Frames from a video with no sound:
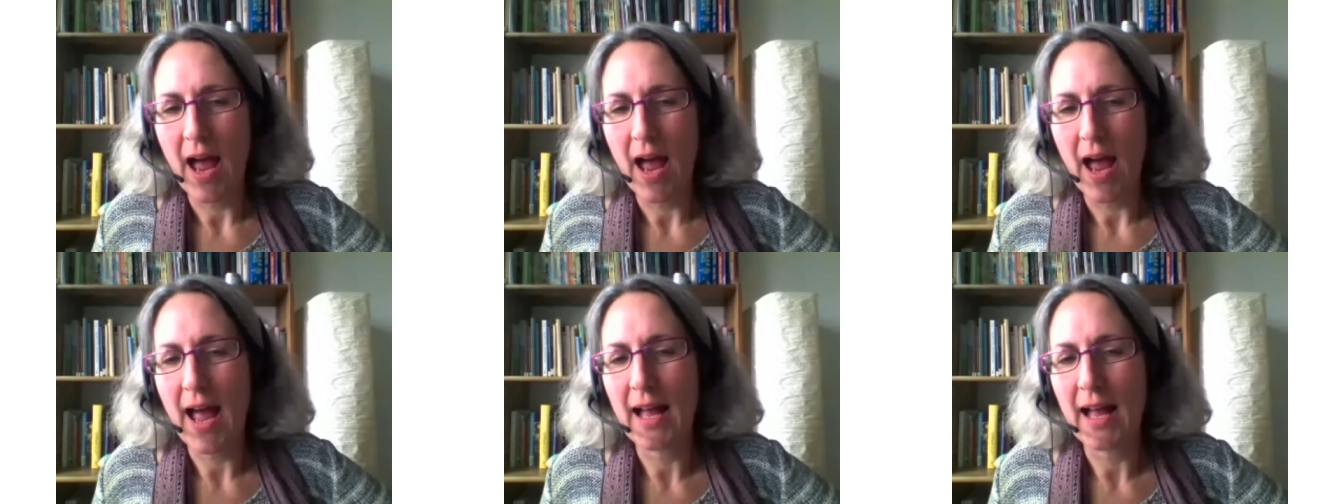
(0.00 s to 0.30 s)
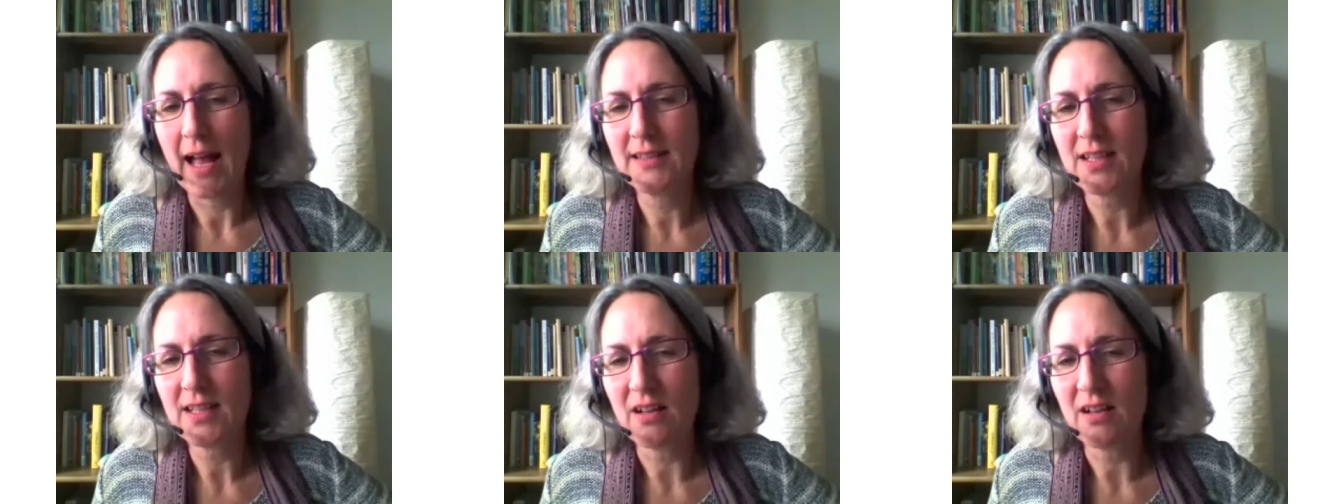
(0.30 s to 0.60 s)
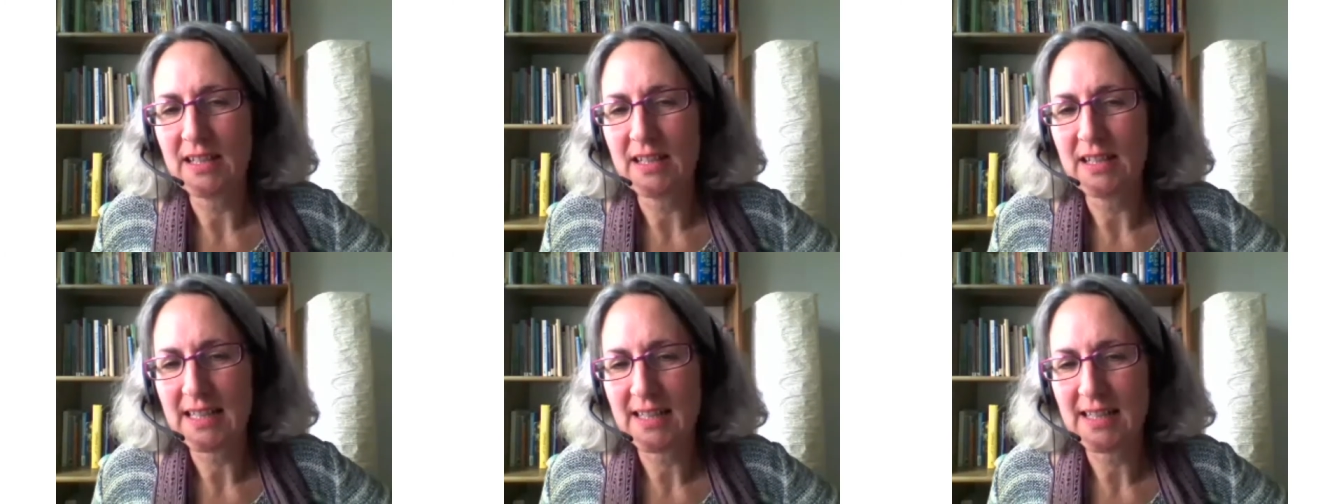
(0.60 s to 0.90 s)
and
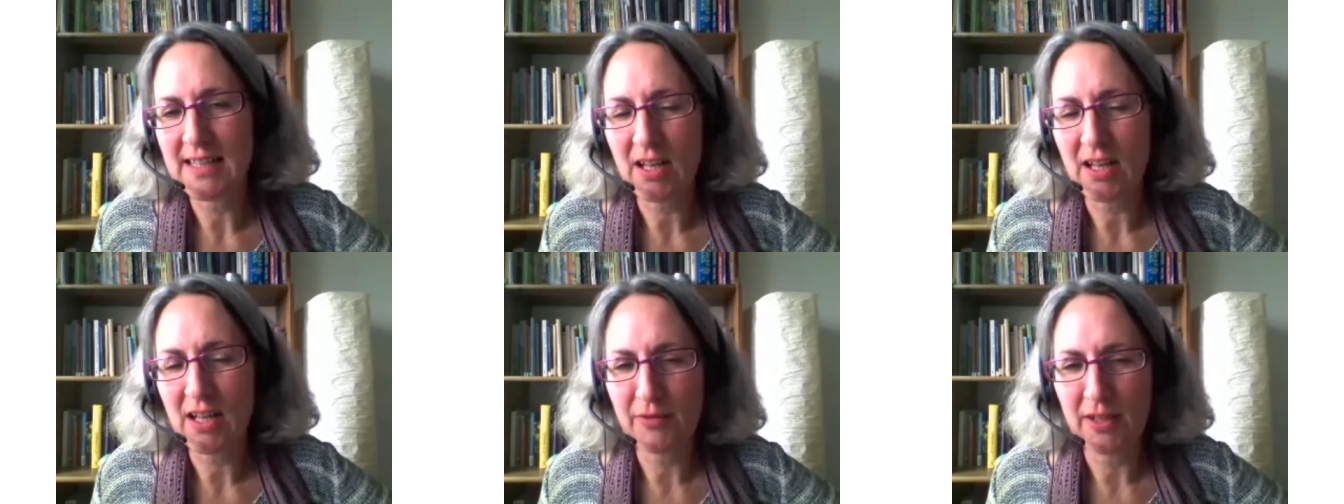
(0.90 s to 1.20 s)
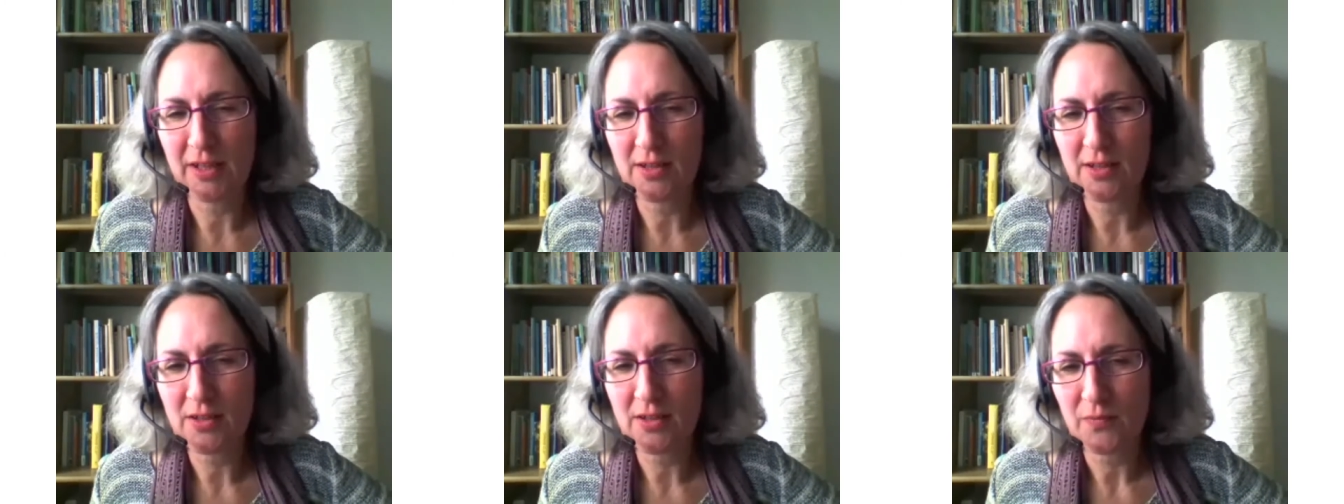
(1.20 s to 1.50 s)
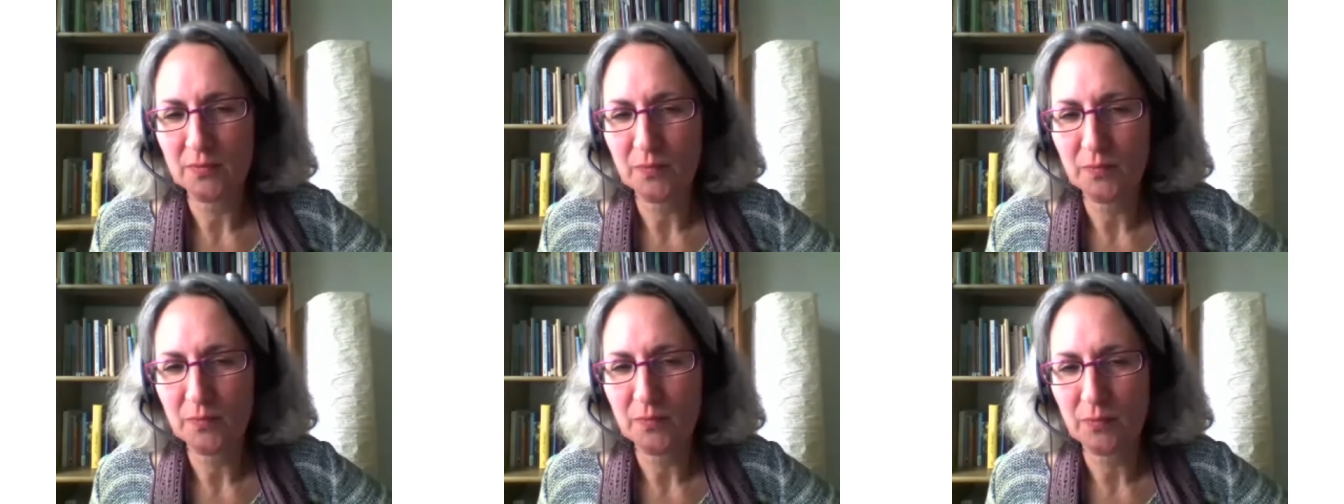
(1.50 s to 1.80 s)
I discovered,
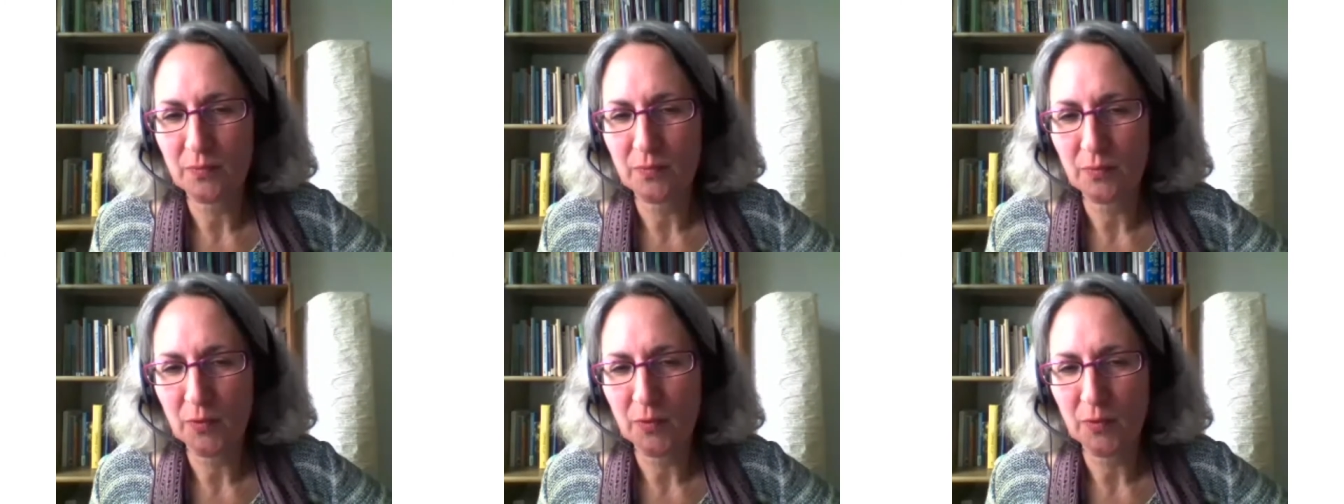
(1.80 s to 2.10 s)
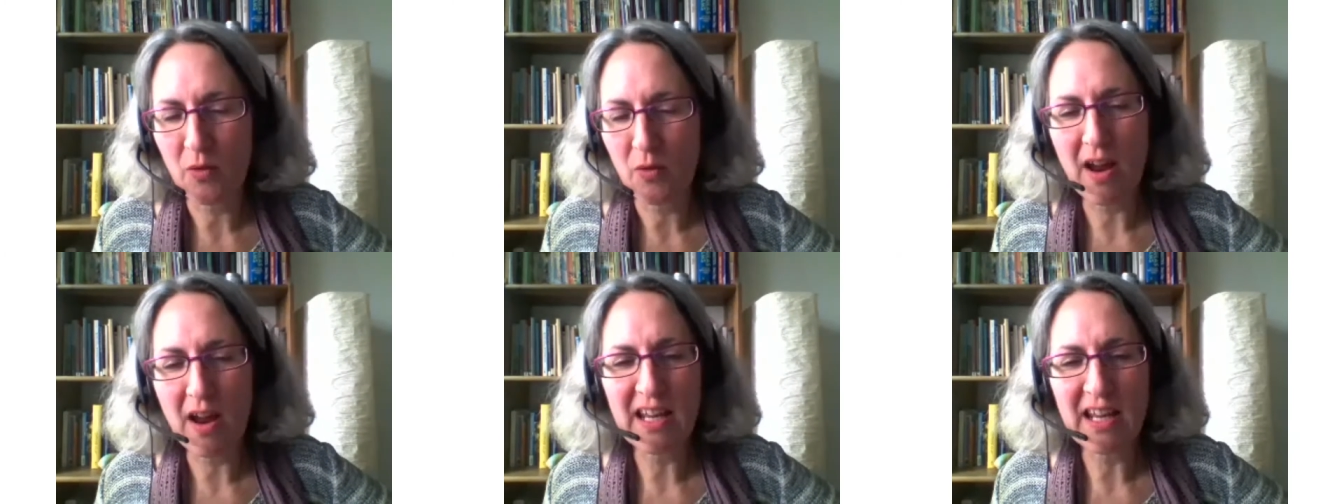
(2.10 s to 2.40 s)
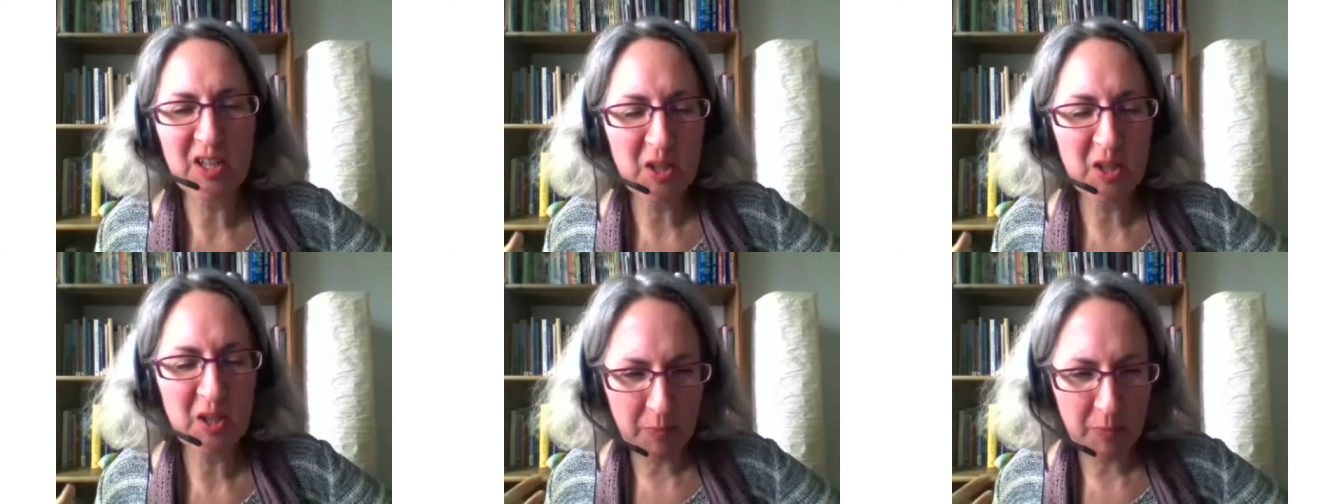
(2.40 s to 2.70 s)
or I
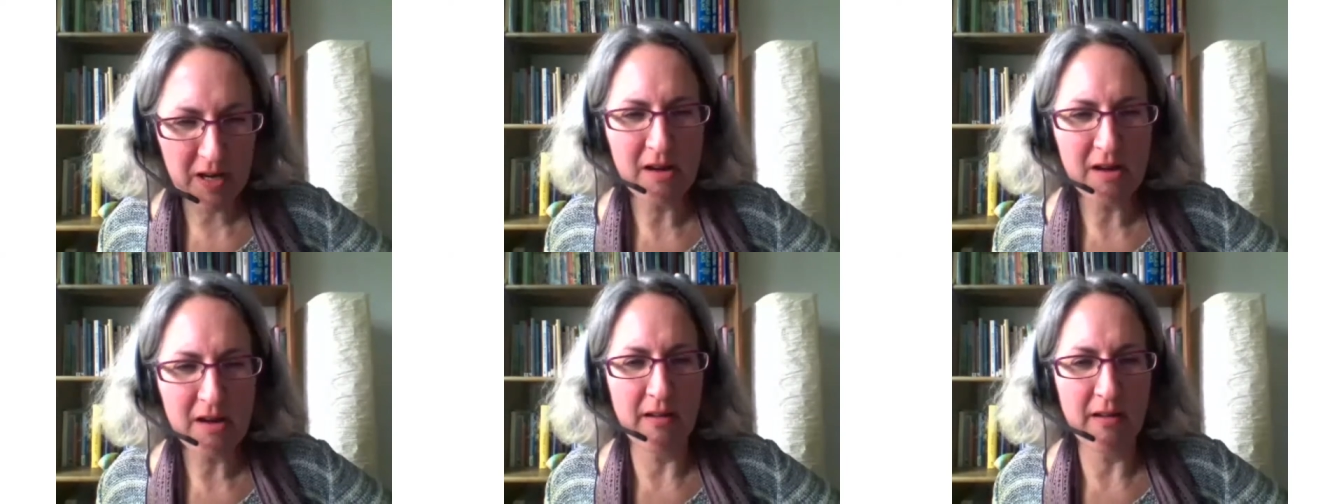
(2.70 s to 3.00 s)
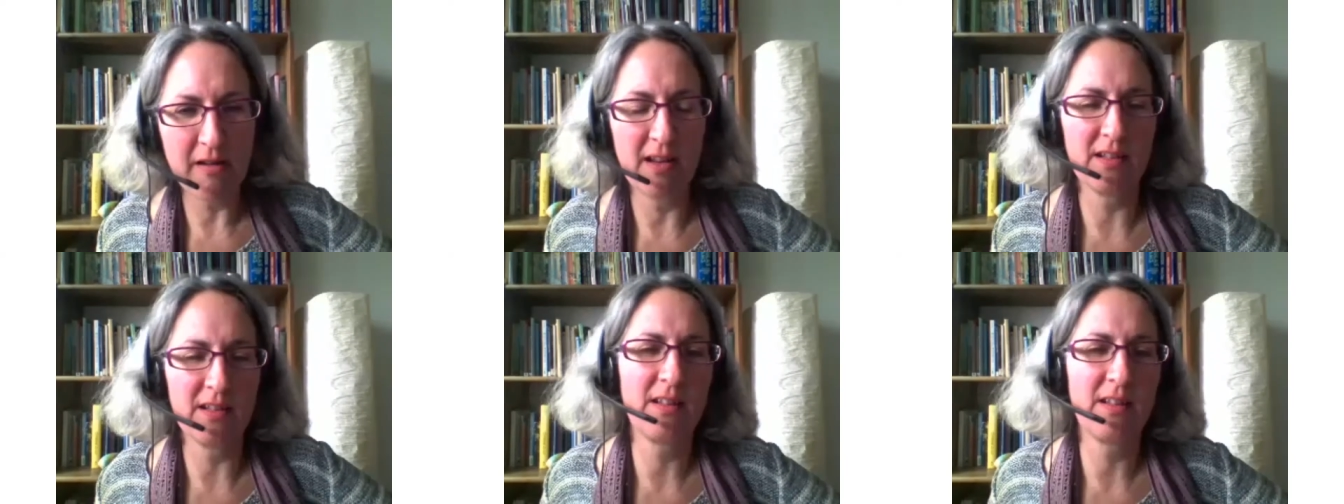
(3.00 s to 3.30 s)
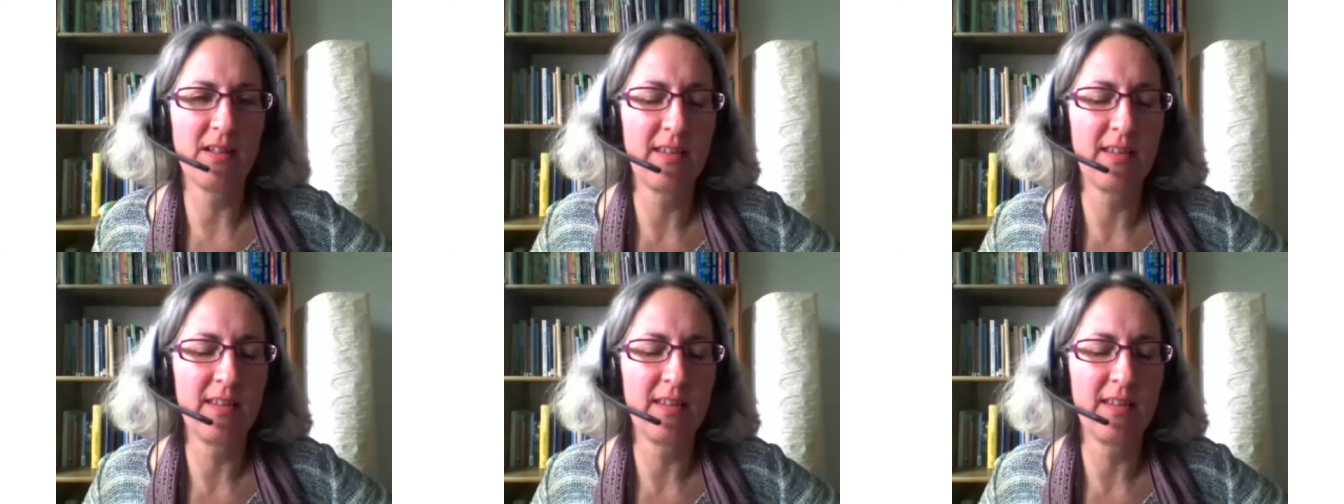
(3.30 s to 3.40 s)
experienced,